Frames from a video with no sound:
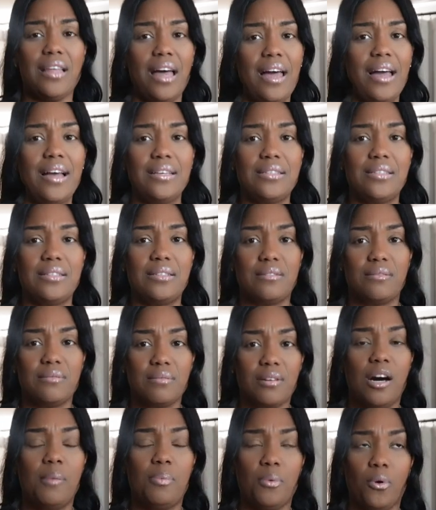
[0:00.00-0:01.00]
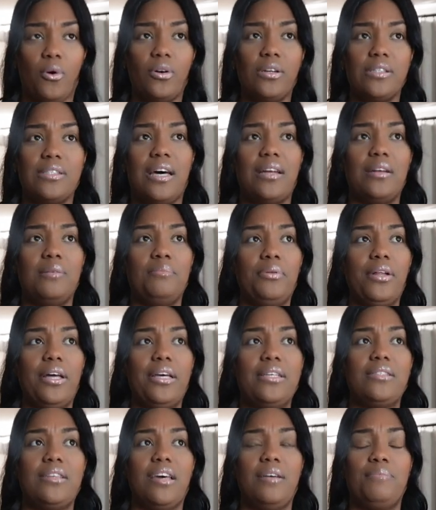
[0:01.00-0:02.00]
last couple orders I done
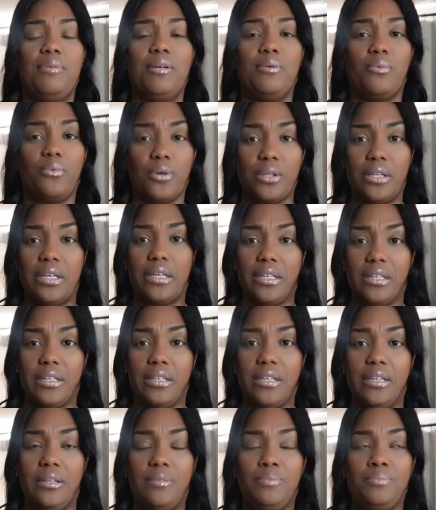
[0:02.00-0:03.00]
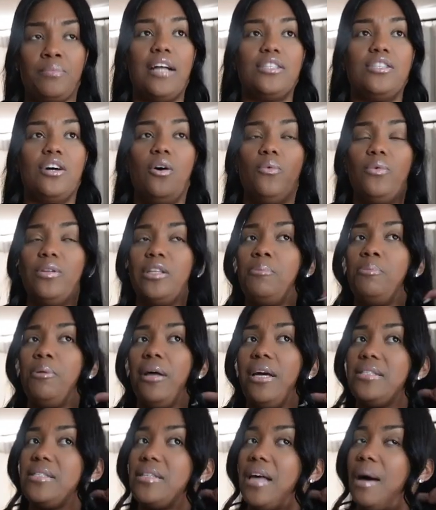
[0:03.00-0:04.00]
placed, they've been really good. I don't really
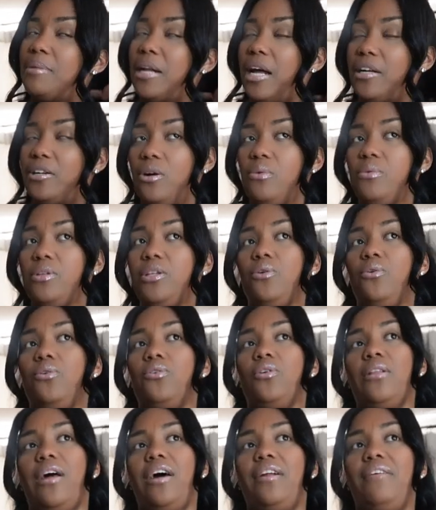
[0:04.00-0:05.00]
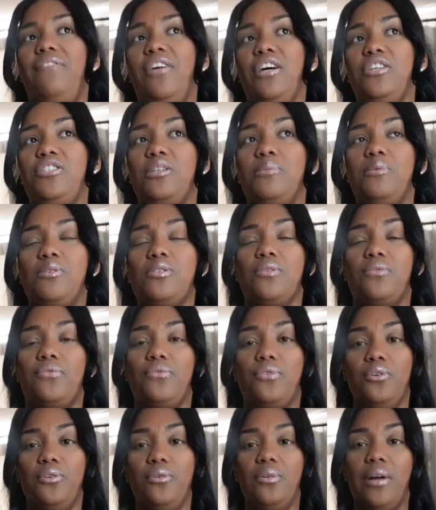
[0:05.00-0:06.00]
order a lot of vegetables and
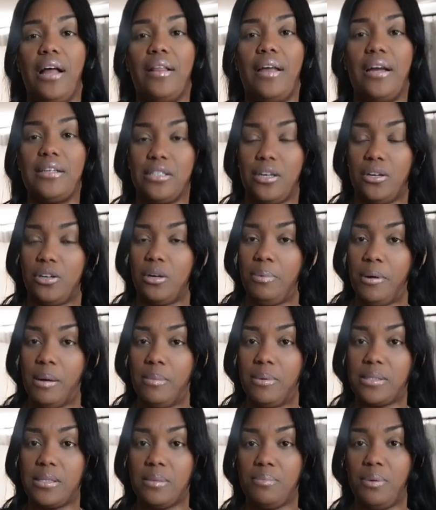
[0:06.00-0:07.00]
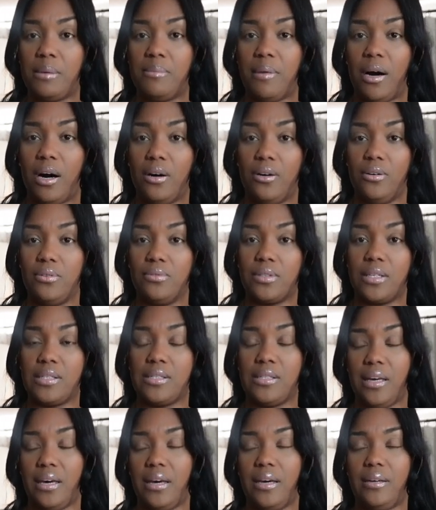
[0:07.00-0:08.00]
fruit. I like to go to Publix and pick my own because
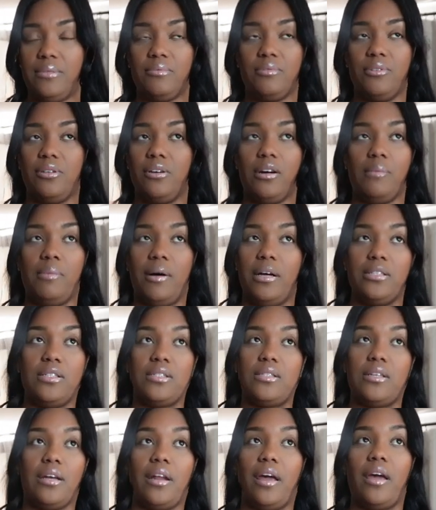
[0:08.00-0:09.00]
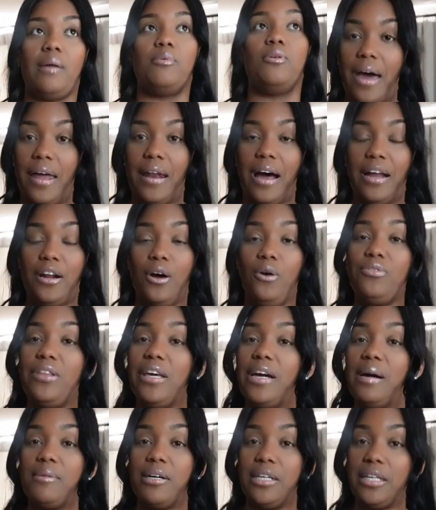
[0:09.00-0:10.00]
that, you know, everybody just ain't able. And I don't
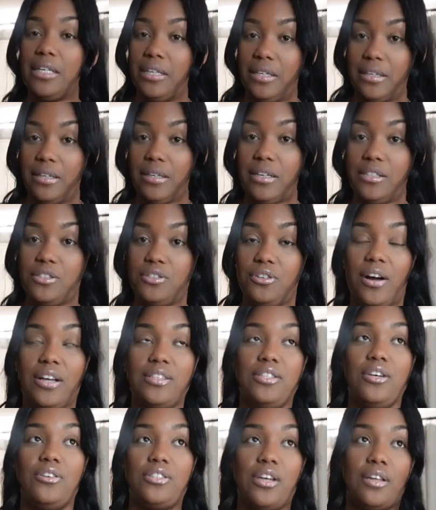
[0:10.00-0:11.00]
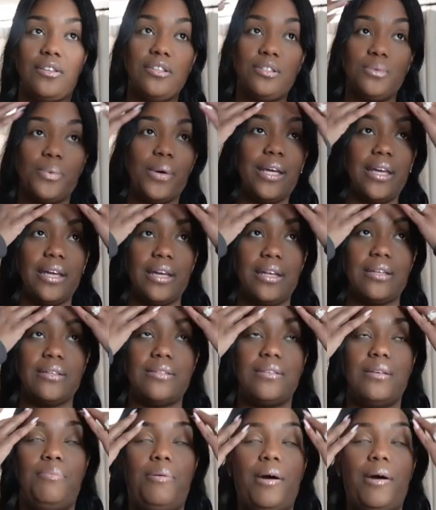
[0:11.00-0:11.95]
think I'm going to cook because, you know, I told y'all this weekend is